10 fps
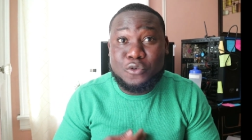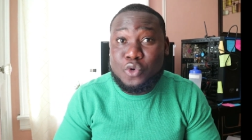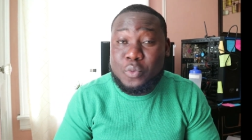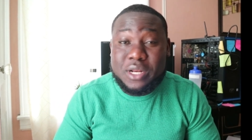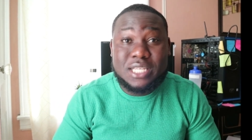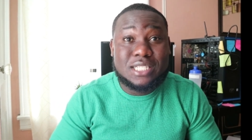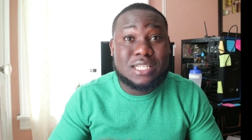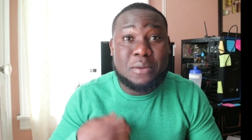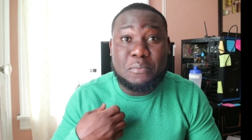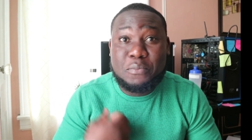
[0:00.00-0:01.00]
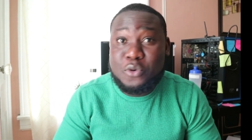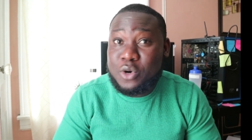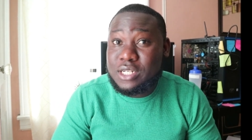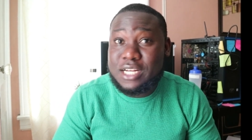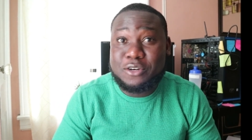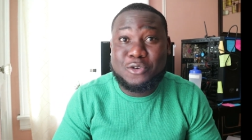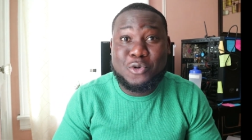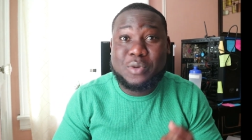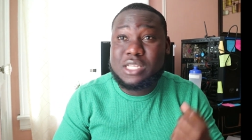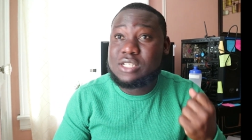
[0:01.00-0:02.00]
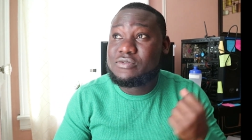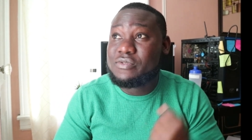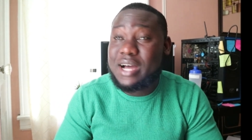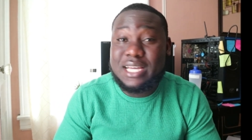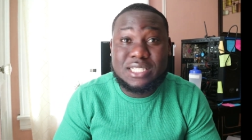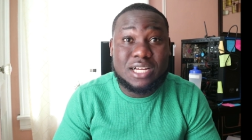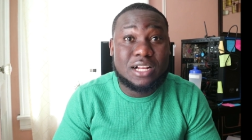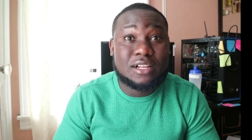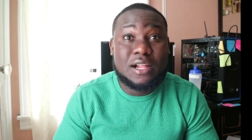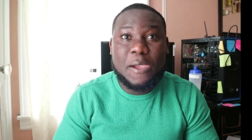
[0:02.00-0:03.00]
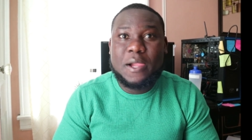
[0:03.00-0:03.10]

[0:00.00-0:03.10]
Grooming is important. Grooming is vital.